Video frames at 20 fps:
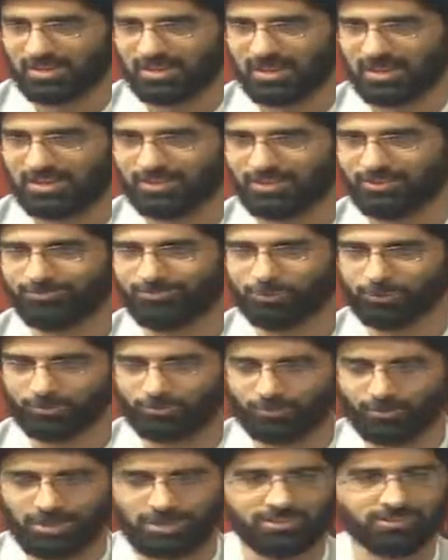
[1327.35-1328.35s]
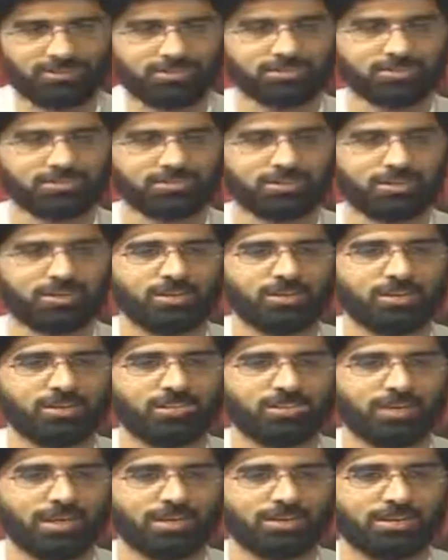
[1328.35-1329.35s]
And if you pray this,
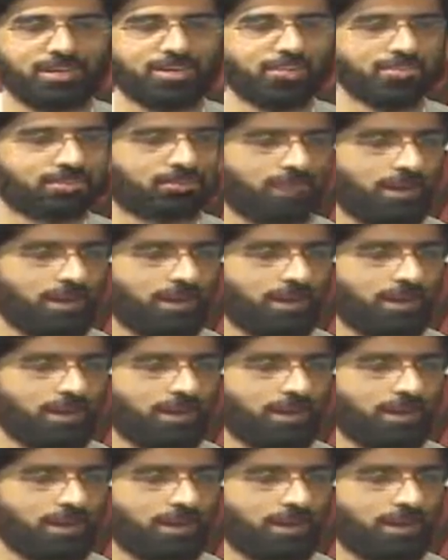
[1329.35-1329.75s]
then it is